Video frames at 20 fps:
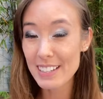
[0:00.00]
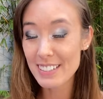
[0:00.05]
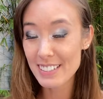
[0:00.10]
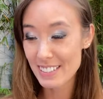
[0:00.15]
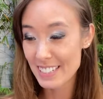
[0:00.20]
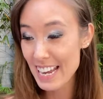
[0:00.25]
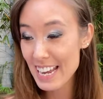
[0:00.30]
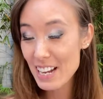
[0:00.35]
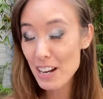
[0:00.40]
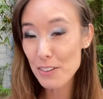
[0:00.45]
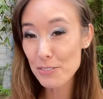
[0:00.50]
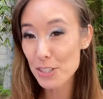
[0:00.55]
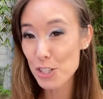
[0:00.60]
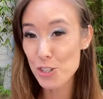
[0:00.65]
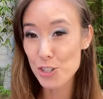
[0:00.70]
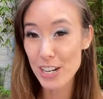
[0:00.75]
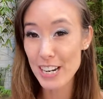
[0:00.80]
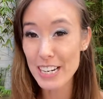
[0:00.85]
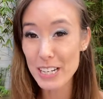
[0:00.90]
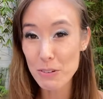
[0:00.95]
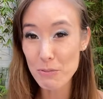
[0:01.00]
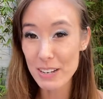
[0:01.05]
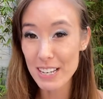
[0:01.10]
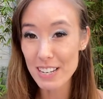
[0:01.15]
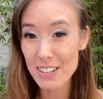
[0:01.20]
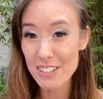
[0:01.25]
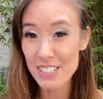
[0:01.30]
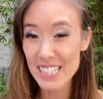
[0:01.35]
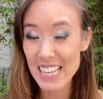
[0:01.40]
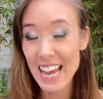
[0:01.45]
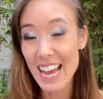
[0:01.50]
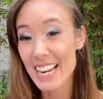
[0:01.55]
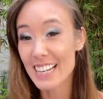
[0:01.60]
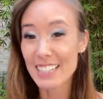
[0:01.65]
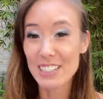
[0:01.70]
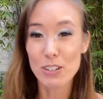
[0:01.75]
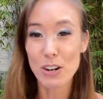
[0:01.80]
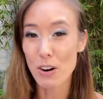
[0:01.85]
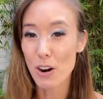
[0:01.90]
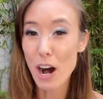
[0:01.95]
take off the training wheels
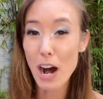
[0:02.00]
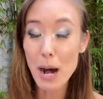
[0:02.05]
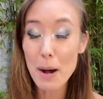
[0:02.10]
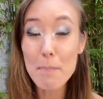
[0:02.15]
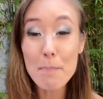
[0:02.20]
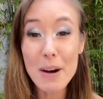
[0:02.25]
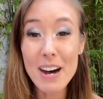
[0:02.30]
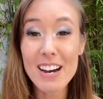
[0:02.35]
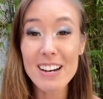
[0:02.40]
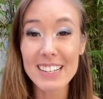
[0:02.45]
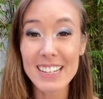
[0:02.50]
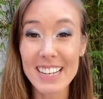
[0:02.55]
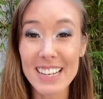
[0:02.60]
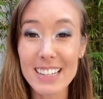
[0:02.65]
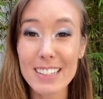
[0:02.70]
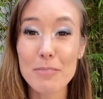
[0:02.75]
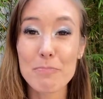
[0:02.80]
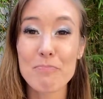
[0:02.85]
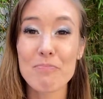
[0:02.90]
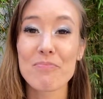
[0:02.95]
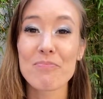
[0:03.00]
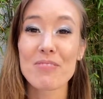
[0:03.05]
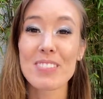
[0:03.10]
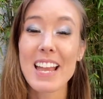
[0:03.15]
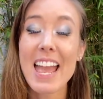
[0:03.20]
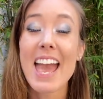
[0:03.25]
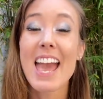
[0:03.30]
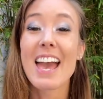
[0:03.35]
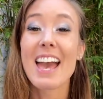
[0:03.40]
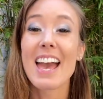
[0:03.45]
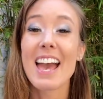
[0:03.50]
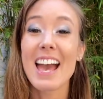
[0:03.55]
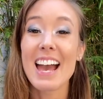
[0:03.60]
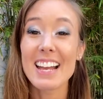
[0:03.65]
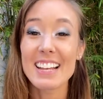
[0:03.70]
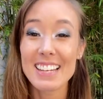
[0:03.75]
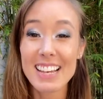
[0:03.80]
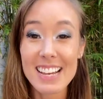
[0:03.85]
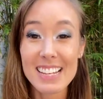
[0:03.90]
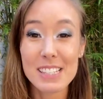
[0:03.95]
and hop on it.
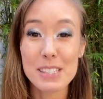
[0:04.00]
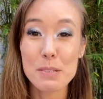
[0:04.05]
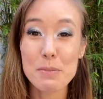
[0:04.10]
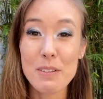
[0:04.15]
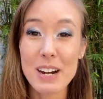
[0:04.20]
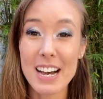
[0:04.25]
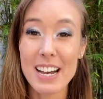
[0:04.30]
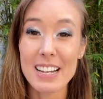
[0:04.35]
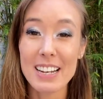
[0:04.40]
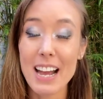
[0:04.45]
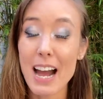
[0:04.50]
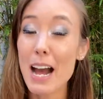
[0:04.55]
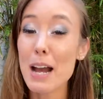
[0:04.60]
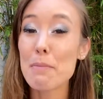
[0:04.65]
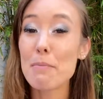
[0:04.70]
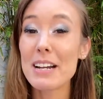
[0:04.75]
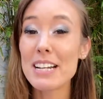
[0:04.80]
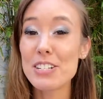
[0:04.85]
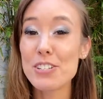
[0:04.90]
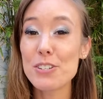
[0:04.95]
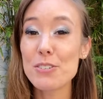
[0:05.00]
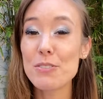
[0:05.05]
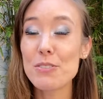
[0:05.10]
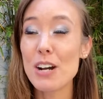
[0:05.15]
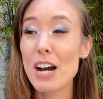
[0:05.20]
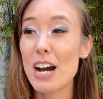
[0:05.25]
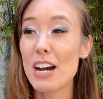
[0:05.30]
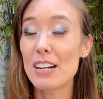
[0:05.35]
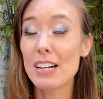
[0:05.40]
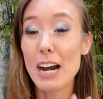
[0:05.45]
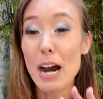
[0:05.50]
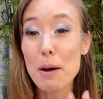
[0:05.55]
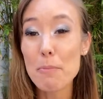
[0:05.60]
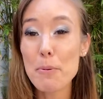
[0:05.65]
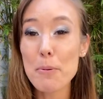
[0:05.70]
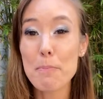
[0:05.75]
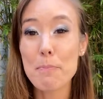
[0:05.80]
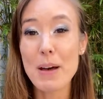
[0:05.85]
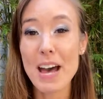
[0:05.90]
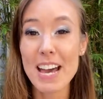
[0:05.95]
And guess what? I might do a
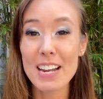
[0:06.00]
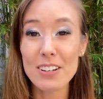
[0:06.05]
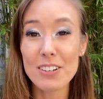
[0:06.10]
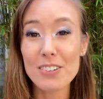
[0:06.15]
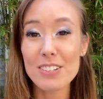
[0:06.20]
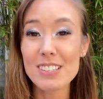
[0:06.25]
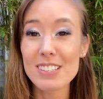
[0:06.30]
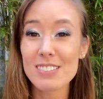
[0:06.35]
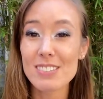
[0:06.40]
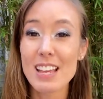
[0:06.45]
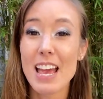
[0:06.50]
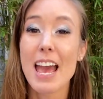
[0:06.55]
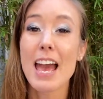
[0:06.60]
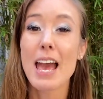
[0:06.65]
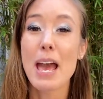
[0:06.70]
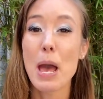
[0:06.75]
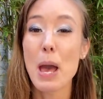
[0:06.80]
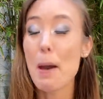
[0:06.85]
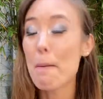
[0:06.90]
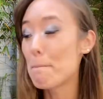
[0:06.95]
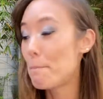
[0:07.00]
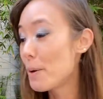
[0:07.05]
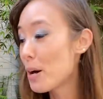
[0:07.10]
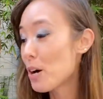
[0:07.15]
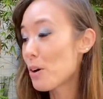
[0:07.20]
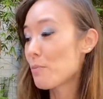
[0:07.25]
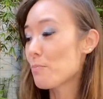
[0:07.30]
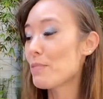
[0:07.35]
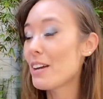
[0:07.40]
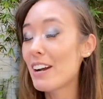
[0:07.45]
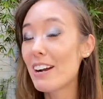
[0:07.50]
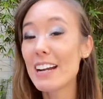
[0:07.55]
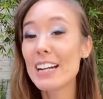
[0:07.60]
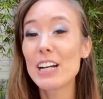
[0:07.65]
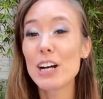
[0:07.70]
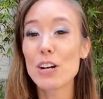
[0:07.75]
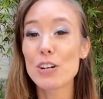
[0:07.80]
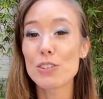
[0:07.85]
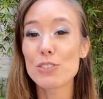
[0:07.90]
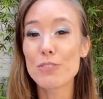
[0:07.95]
couple pedals and boom, there I
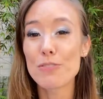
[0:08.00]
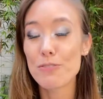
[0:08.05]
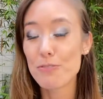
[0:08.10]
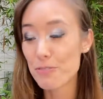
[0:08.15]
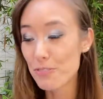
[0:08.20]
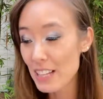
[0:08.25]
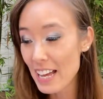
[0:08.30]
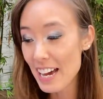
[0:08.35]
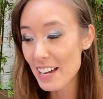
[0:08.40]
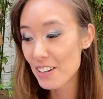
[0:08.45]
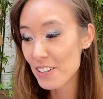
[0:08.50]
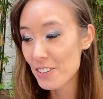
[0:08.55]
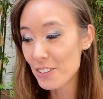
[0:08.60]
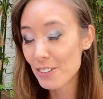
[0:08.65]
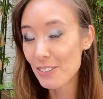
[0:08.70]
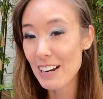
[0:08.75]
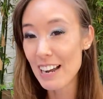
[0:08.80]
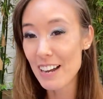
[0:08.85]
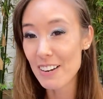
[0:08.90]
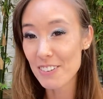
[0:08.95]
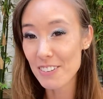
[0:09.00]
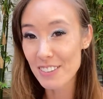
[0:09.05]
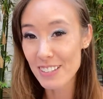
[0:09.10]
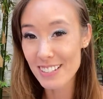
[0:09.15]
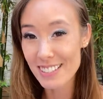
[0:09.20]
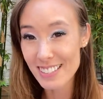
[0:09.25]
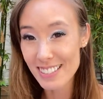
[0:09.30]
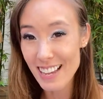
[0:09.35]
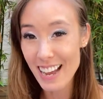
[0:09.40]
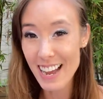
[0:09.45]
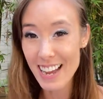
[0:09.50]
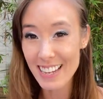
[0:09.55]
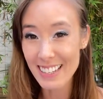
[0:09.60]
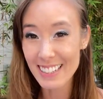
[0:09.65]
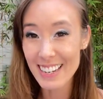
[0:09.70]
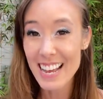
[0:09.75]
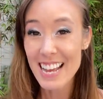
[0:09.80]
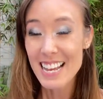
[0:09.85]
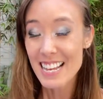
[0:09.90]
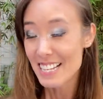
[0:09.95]
go. Flat on the ground on the
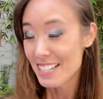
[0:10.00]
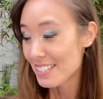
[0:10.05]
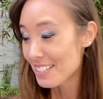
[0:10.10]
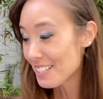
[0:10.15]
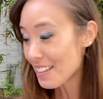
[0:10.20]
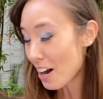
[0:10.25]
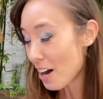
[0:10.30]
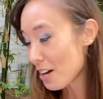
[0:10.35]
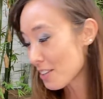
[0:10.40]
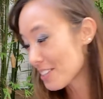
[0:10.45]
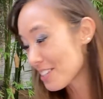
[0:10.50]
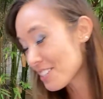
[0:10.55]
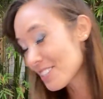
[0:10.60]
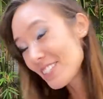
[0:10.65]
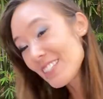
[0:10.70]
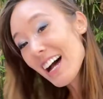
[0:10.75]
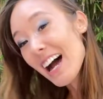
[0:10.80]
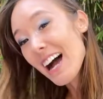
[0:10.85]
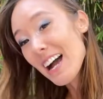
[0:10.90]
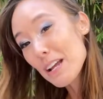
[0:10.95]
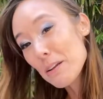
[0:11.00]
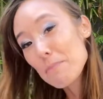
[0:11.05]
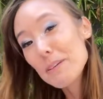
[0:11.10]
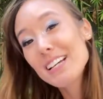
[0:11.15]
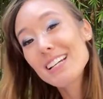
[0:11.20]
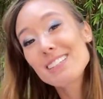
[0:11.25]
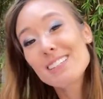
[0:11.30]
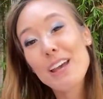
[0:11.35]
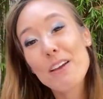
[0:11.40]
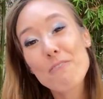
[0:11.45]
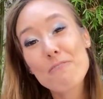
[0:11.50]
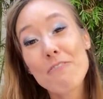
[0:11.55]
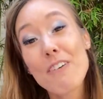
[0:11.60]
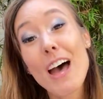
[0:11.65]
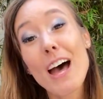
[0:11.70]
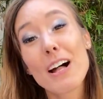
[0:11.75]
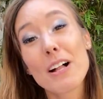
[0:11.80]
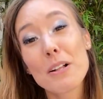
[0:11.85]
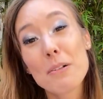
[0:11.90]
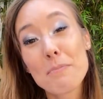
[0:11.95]
side. On the side because I
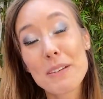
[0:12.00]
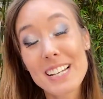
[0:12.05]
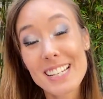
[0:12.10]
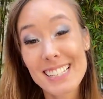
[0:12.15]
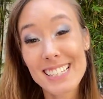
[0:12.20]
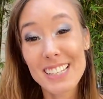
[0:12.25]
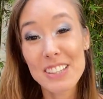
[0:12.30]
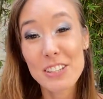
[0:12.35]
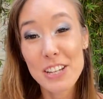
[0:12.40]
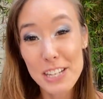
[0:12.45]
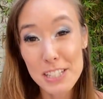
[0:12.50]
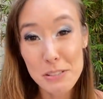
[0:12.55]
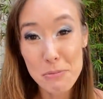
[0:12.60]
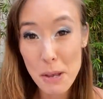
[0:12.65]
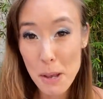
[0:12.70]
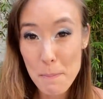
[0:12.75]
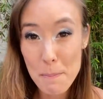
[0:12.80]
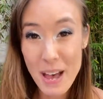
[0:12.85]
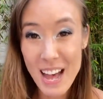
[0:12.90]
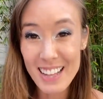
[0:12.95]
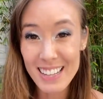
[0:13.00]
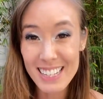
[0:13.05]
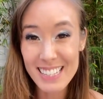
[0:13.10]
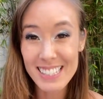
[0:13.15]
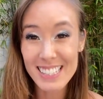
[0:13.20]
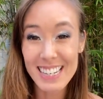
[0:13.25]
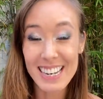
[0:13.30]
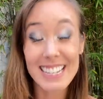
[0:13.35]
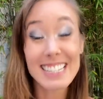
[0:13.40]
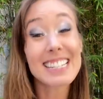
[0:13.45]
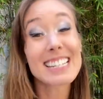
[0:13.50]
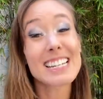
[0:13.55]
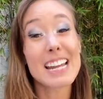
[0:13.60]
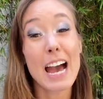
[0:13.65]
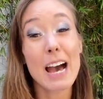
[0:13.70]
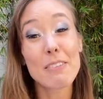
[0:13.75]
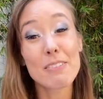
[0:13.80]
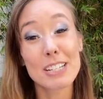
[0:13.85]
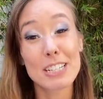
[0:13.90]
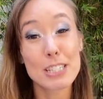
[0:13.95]
fell, because I lost my balance and I didn't
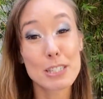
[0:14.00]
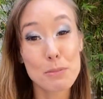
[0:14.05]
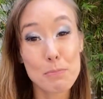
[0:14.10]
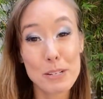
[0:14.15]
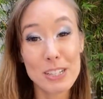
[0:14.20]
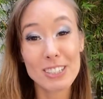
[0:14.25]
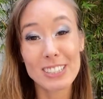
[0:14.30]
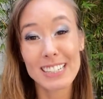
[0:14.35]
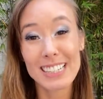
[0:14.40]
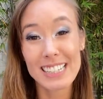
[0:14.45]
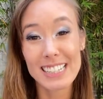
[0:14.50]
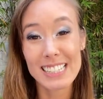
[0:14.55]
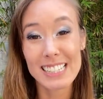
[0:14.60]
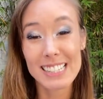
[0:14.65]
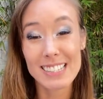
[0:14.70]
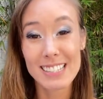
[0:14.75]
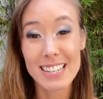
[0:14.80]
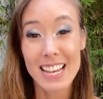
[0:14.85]
have experience